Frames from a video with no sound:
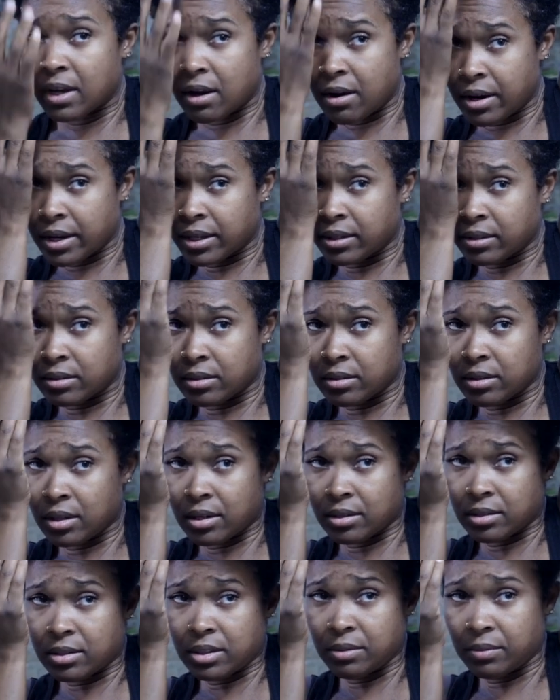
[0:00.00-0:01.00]
All right, so
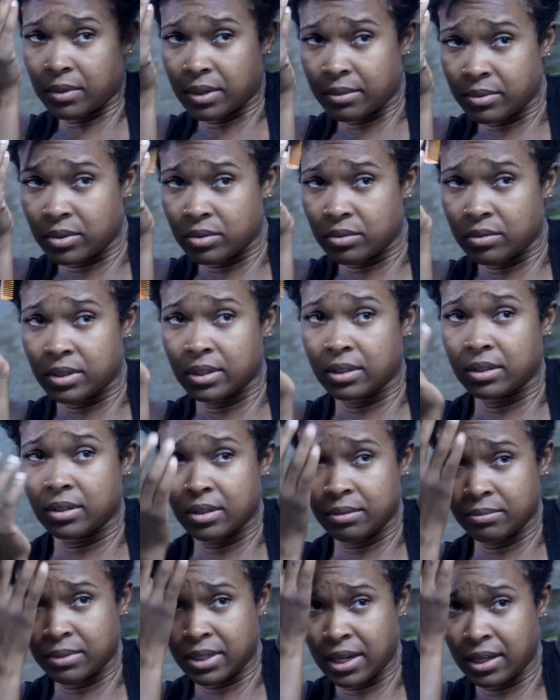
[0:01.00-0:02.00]
y'all see what I'm doing?
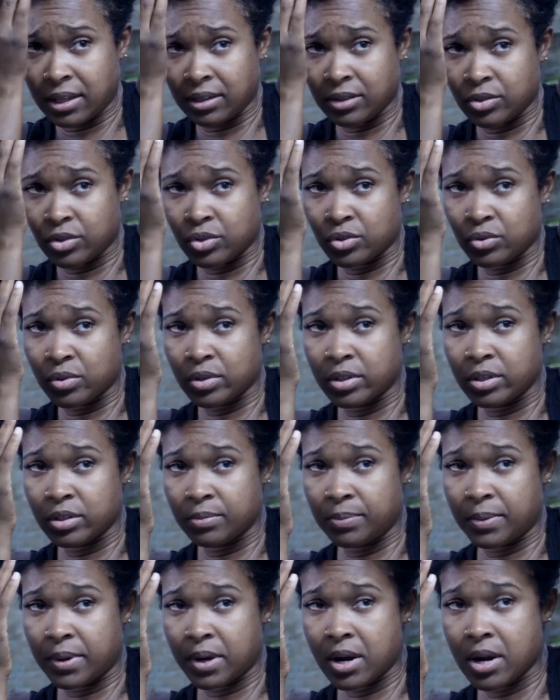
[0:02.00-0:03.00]
I'm taking the
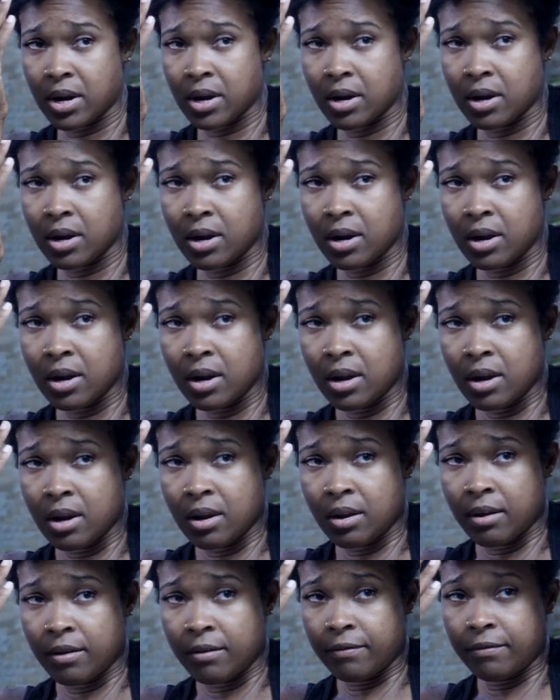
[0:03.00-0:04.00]
shortest part
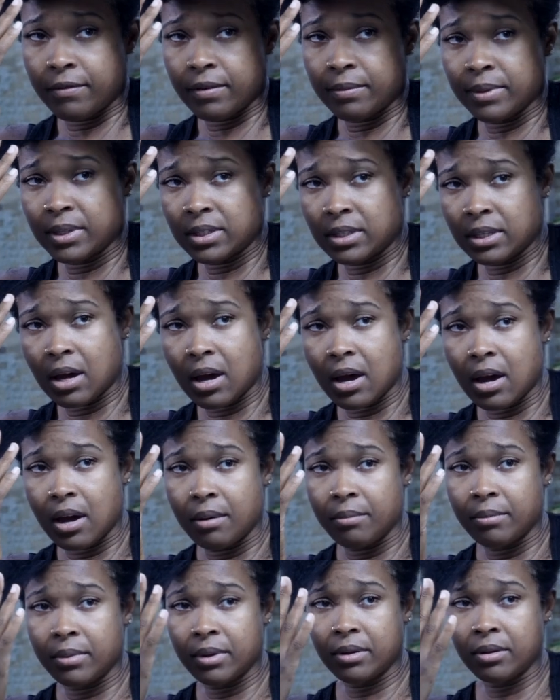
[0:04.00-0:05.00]
from the
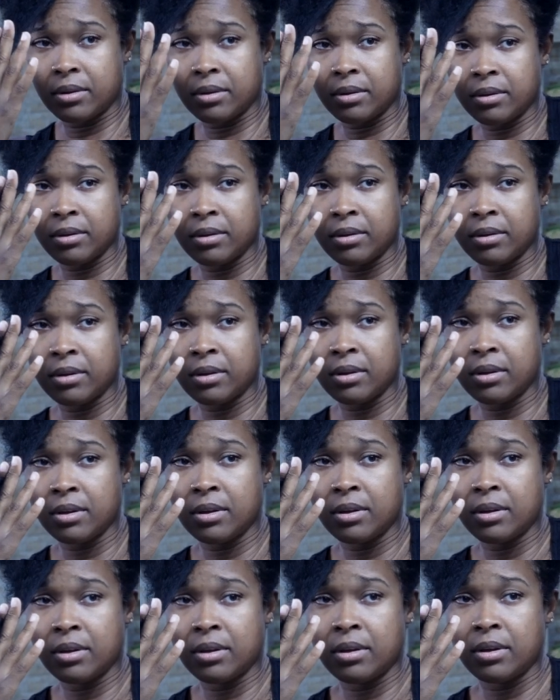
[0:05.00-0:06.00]
top,
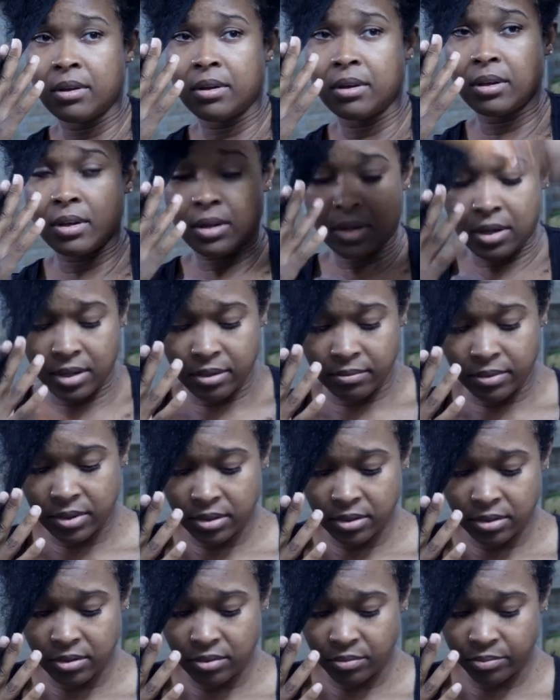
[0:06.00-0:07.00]
and I am
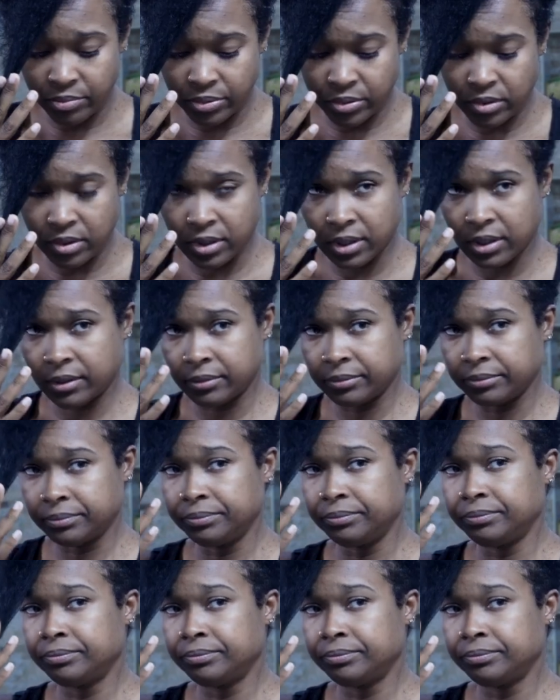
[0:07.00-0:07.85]
just gonna pull it,